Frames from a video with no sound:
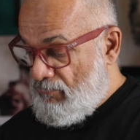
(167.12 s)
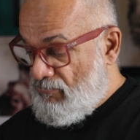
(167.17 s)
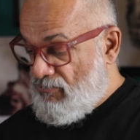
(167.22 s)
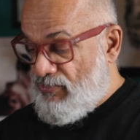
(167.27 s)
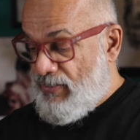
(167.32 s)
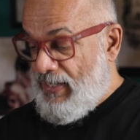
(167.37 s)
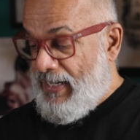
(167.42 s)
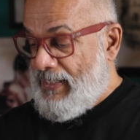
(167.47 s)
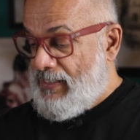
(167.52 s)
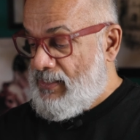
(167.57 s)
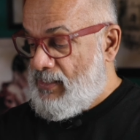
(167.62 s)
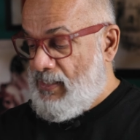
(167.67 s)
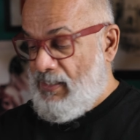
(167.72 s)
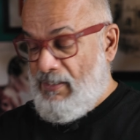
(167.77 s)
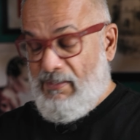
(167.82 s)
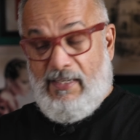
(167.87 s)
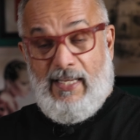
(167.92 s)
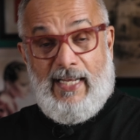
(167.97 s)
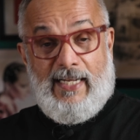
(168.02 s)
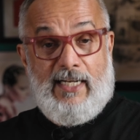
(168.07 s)
dress
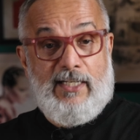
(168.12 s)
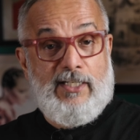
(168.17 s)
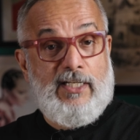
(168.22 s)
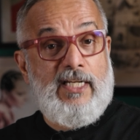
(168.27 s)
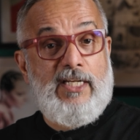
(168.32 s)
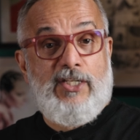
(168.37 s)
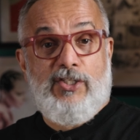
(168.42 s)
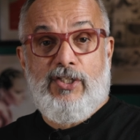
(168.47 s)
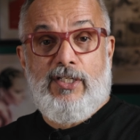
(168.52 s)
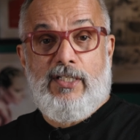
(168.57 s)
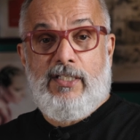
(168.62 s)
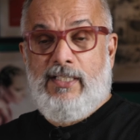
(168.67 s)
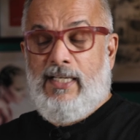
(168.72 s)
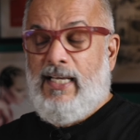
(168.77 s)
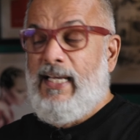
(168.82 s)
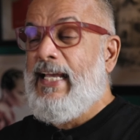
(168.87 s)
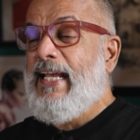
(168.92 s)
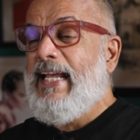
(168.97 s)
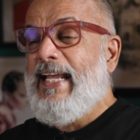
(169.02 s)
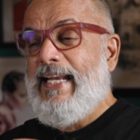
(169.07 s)
like a t-shirt,
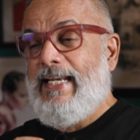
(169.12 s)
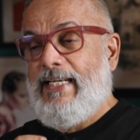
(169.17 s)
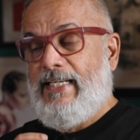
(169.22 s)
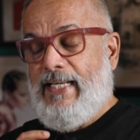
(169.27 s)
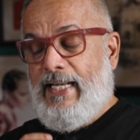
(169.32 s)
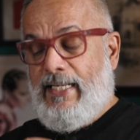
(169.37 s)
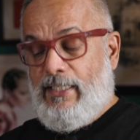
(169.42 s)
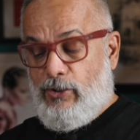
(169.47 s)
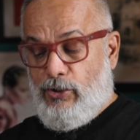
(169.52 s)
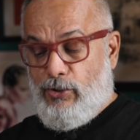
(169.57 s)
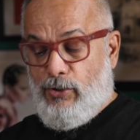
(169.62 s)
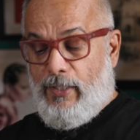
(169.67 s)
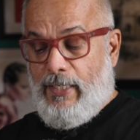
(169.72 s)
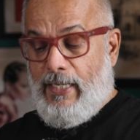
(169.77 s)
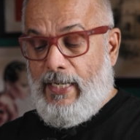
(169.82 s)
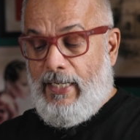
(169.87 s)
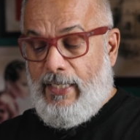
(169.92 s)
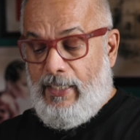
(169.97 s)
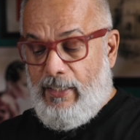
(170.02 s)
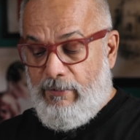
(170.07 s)
it tends to
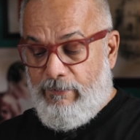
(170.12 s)
kind